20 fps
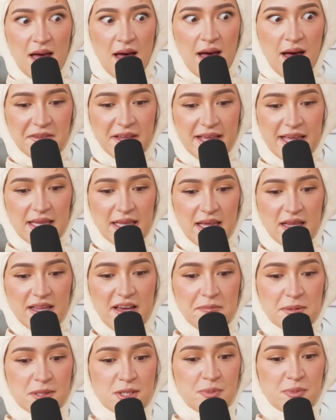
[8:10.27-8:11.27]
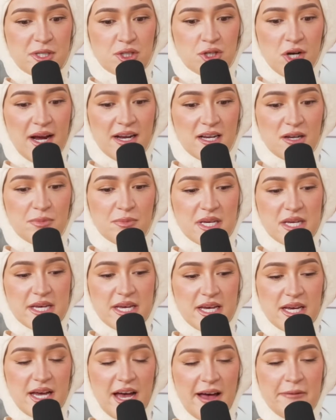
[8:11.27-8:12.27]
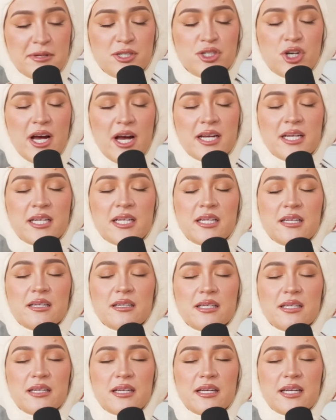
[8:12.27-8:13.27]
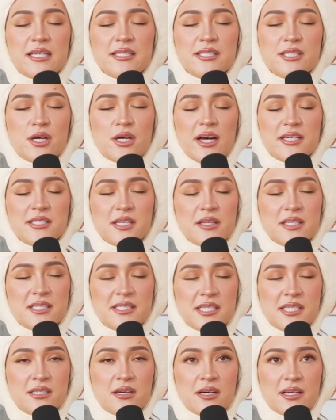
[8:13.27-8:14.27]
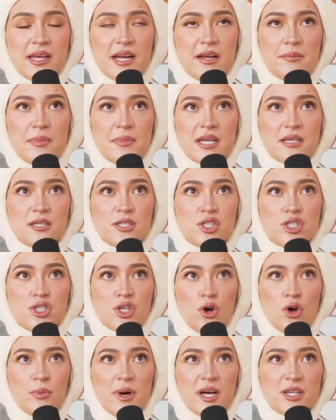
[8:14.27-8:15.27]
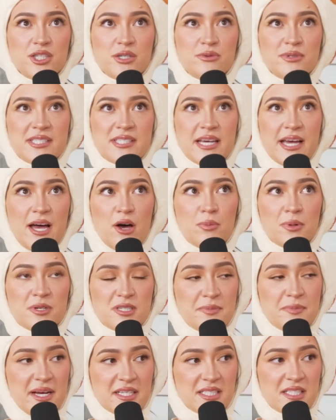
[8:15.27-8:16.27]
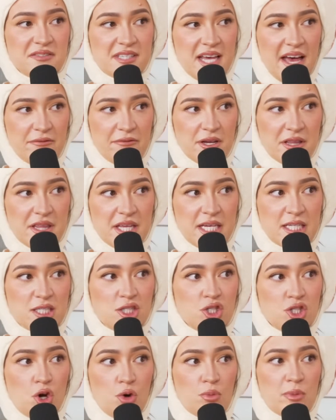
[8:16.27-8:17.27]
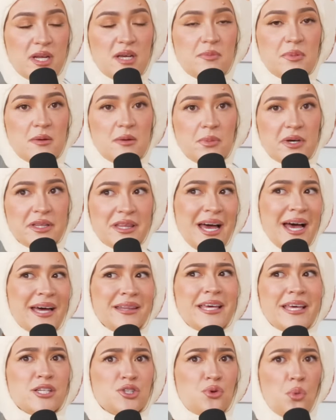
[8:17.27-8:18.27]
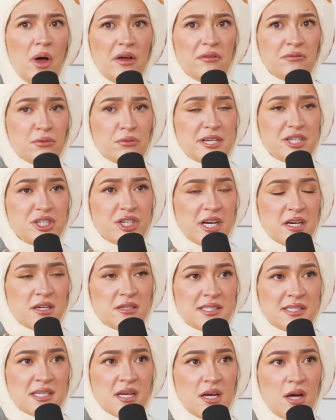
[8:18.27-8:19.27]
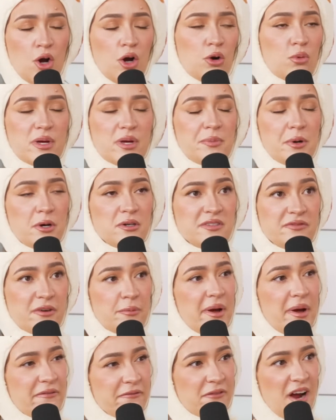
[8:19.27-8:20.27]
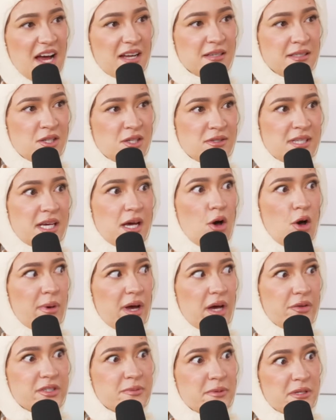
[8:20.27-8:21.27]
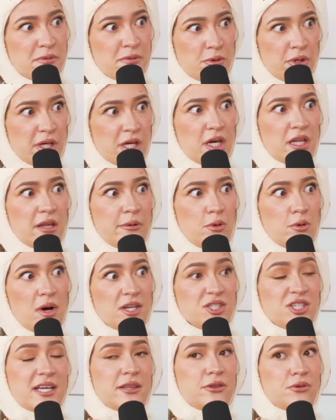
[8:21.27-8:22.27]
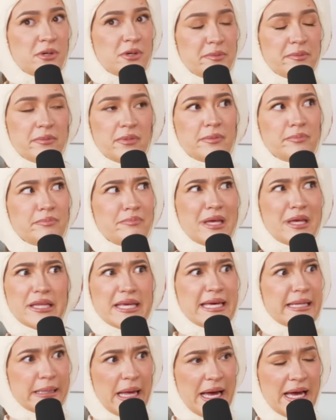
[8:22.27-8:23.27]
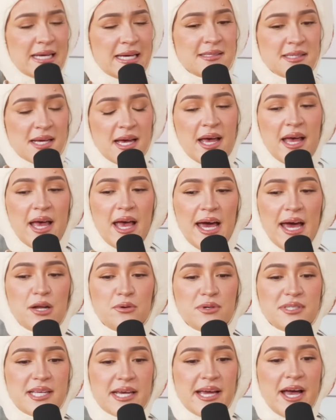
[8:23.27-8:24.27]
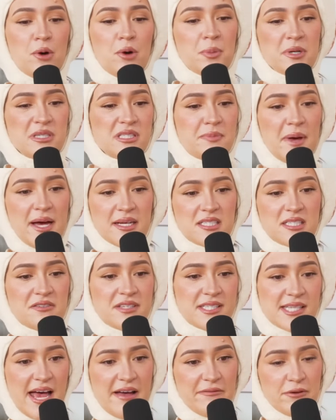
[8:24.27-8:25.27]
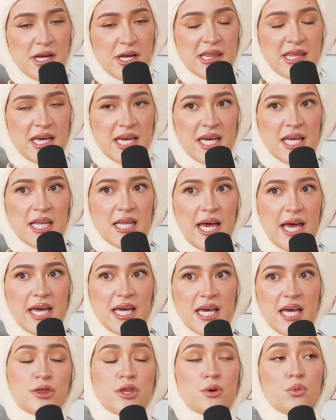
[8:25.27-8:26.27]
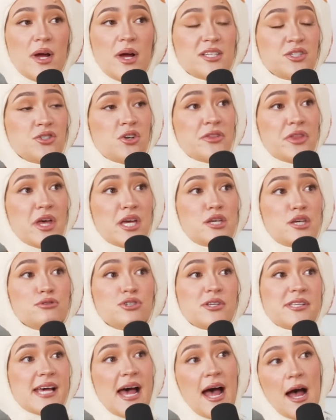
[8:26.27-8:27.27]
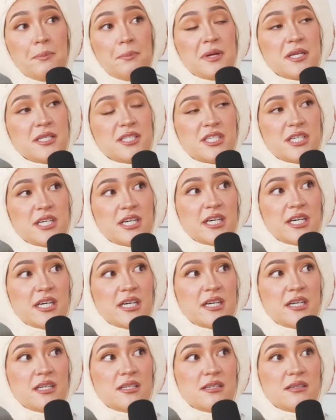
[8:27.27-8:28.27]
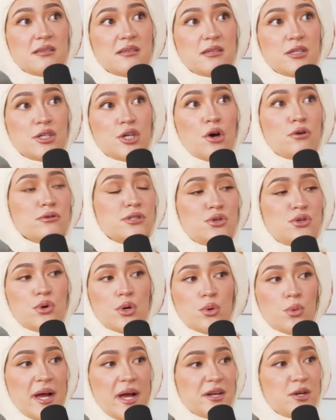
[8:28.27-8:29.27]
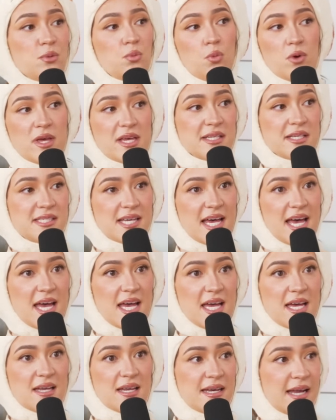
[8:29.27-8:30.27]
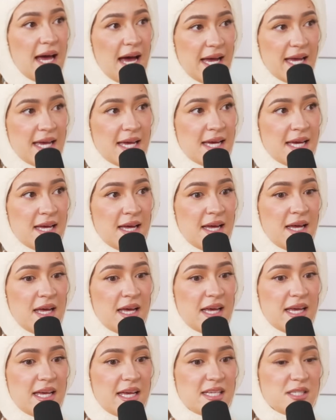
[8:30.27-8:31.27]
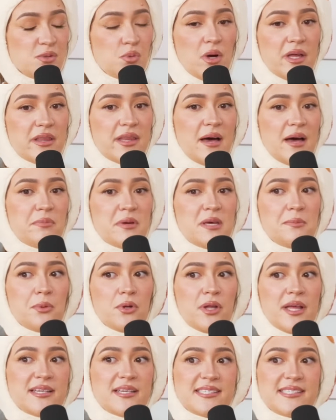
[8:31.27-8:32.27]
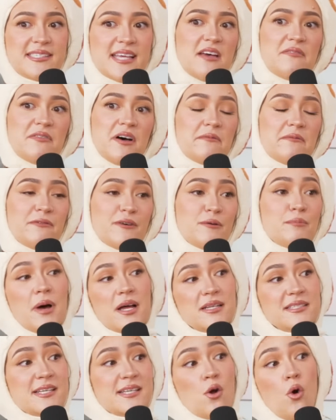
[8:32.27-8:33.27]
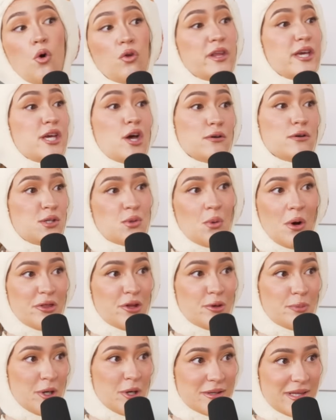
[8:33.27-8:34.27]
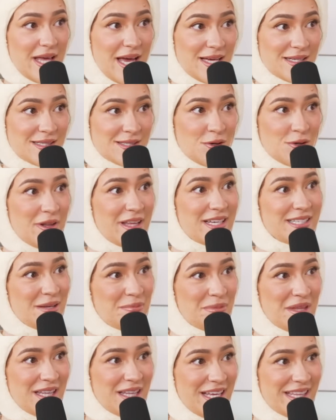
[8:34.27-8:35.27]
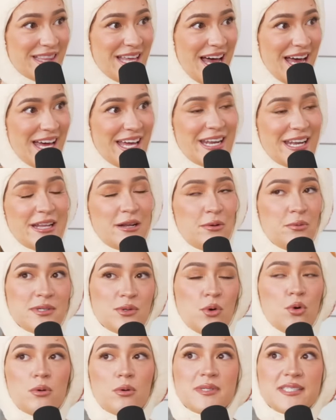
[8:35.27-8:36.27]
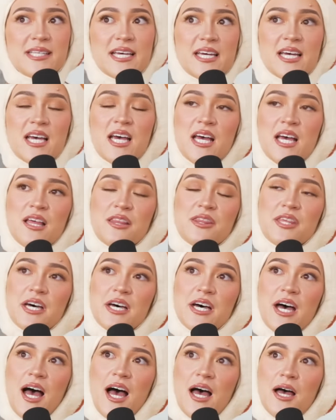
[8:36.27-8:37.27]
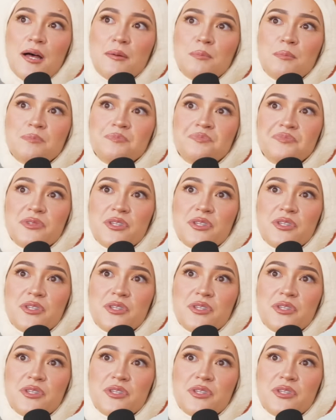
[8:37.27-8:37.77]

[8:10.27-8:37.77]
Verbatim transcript: I feel like lately I've just been trying to be... I've been trying to... It's, I saw this TikTok that it meant so much, and it was saying how perspective's everything, and so many people, if they had like twelve reshares or reposts from my friends, so I was like, oh my God, this must be really good. Let me watch it. It had three million likes. And it was saying how perspective is everything. Like the restaurant that you just happen to go to a random weekday night is one that people like save up for months and only go to on their birthdays or like something like that. And then it was, or it was like the, um,